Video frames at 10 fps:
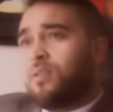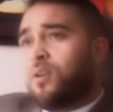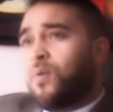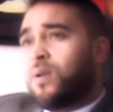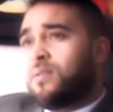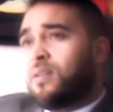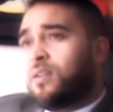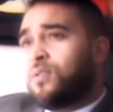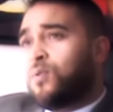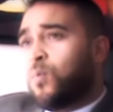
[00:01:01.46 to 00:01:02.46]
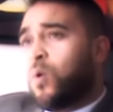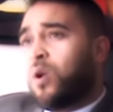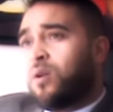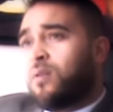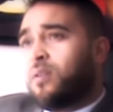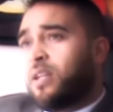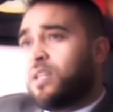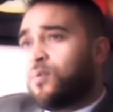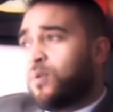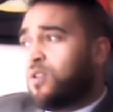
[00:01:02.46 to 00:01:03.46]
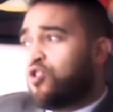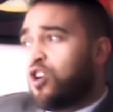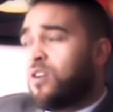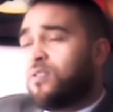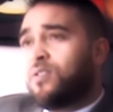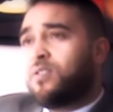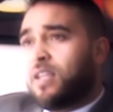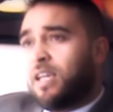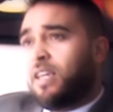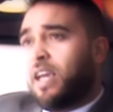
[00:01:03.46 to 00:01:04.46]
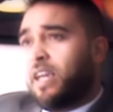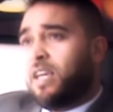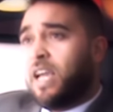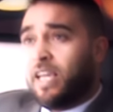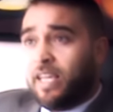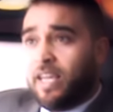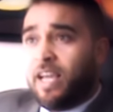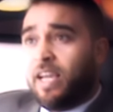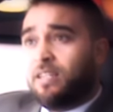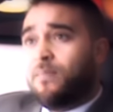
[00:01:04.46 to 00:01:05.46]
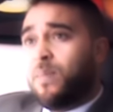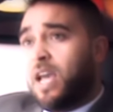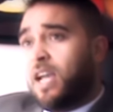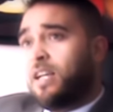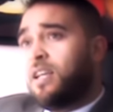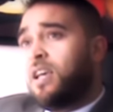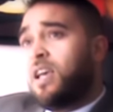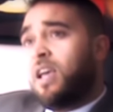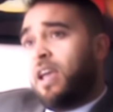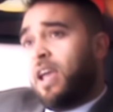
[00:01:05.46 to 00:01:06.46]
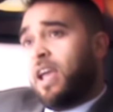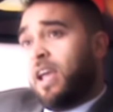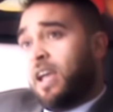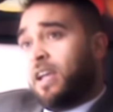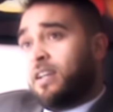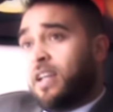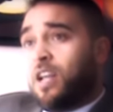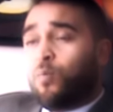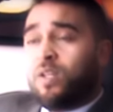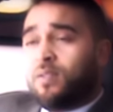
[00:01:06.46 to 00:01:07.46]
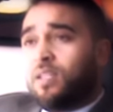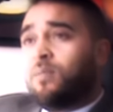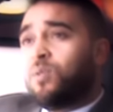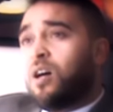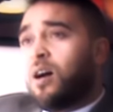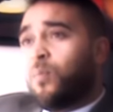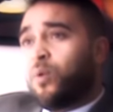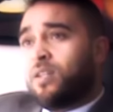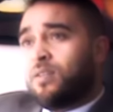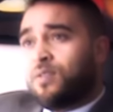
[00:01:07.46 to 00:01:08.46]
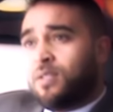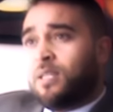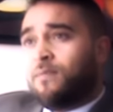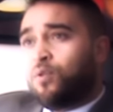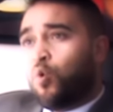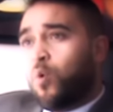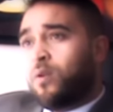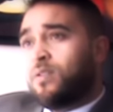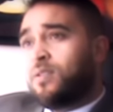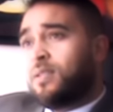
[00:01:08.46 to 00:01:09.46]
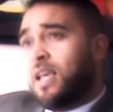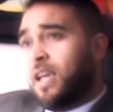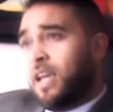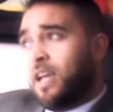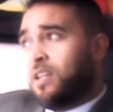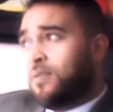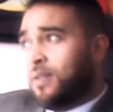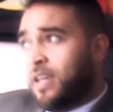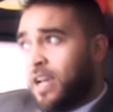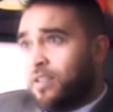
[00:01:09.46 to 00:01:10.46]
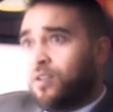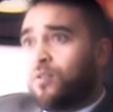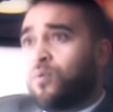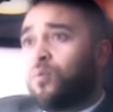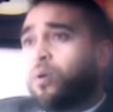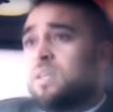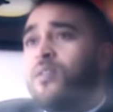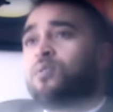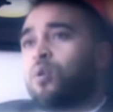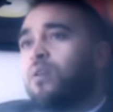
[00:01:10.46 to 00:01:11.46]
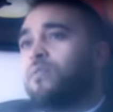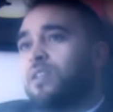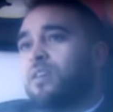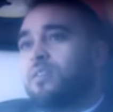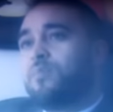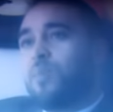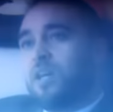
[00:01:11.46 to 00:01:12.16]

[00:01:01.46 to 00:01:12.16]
ago, I started to work on this with Chandra Seke, aka The Man. And then we teamed up with Steve Torrance, and together we solved this